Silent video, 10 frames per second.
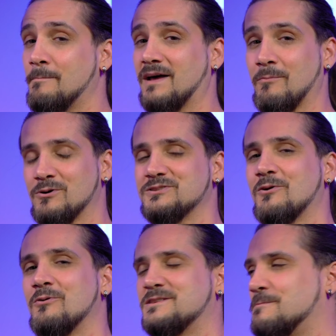but I'm also
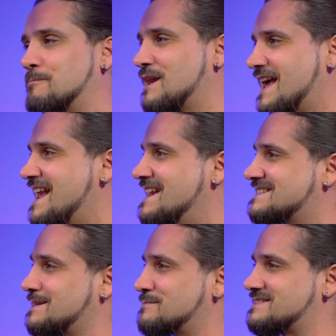going to play
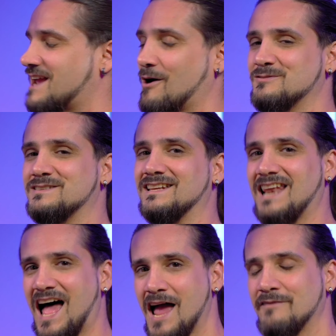some sounds
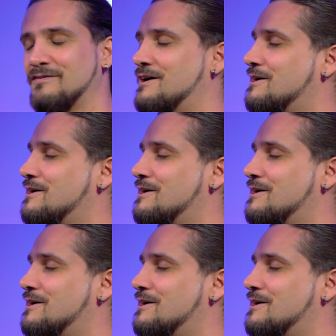live.